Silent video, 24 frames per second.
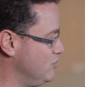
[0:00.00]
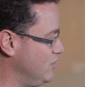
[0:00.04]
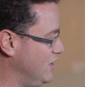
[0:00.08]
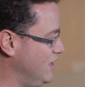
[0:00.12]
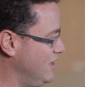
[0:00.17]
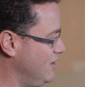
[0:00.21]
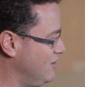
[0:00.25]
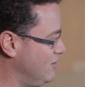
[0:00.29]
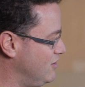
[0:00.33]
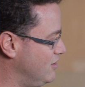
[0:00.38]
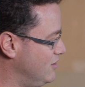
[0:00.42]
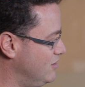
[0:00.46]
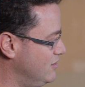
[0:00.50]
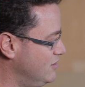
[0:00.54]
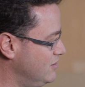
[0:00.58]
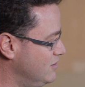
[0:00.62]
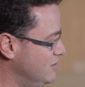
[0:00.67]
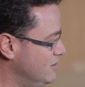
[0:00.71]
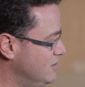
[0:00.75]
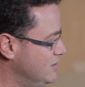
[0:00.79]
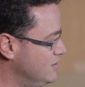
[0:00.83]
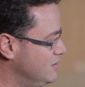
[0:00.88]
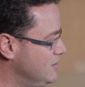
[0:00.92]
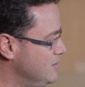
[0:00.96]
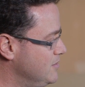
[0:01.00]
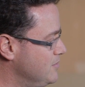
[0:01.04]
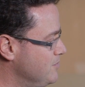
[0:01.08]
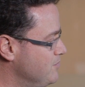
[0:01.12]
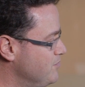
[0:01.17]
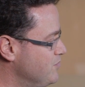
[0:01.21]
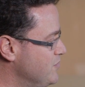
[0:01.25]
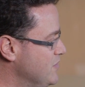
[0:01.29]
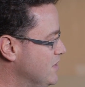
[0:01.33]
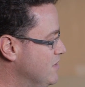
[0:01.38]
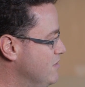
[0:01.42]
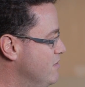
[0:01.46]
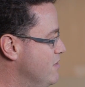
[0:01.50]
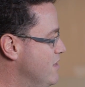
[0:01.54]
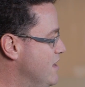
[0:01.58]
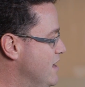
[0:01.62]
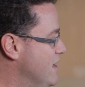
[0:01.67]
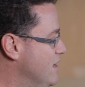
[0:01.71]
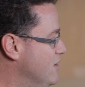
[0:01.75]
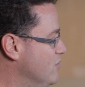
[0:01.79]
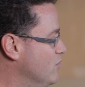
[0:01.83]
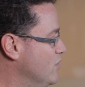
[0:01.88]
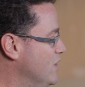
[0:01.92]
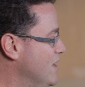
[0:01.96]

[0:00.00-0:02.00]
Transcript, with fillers: here, then